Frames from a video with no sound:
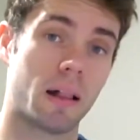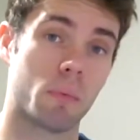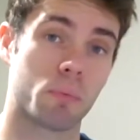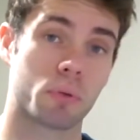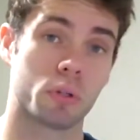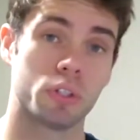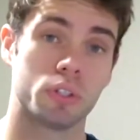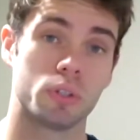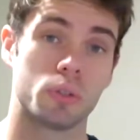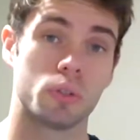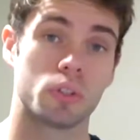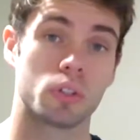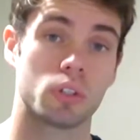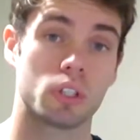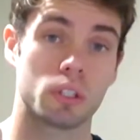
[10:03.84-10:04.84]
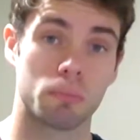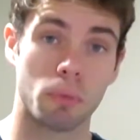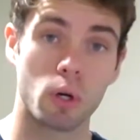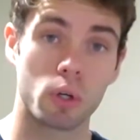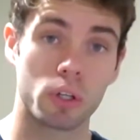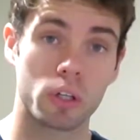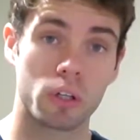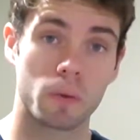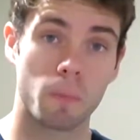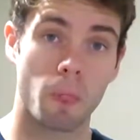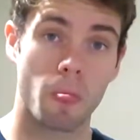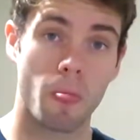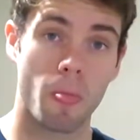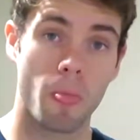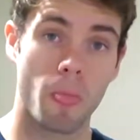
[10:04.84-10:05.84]
produce smoke
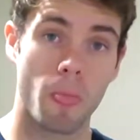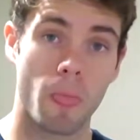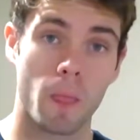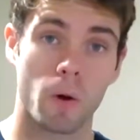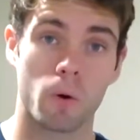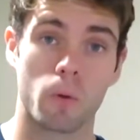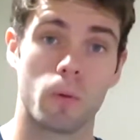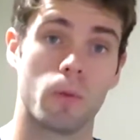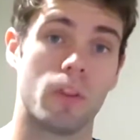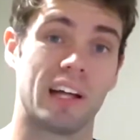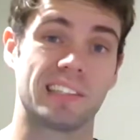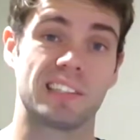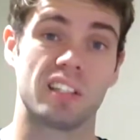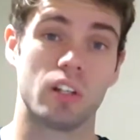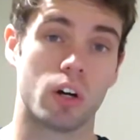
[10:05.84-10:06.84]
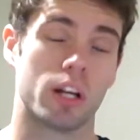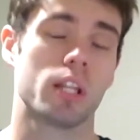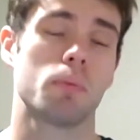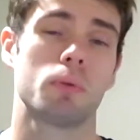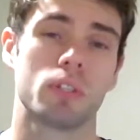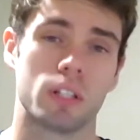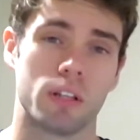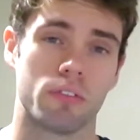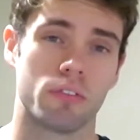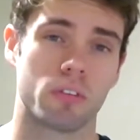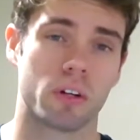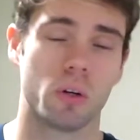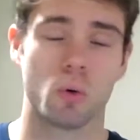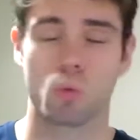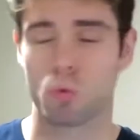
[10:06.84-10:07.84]
that's 90%
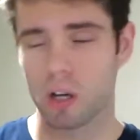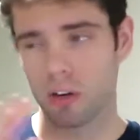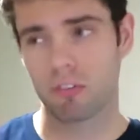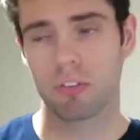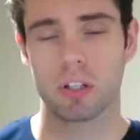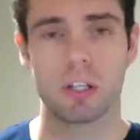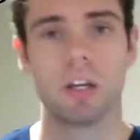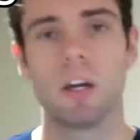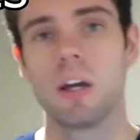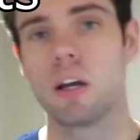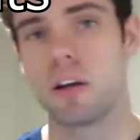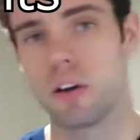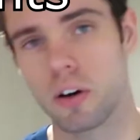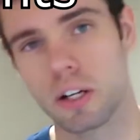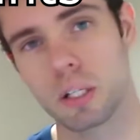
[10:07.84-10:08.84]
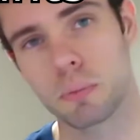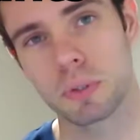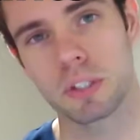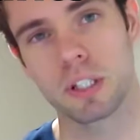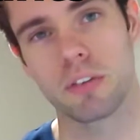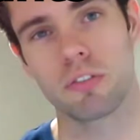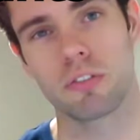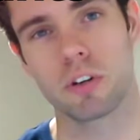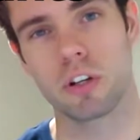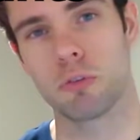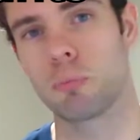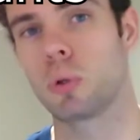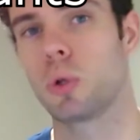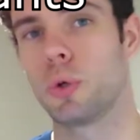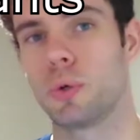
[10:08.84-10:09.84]
free, or roughly 90% free of
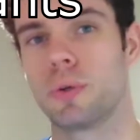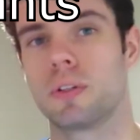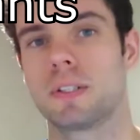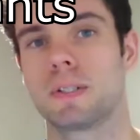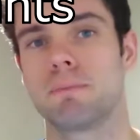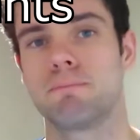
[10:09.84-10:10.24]
pollutants.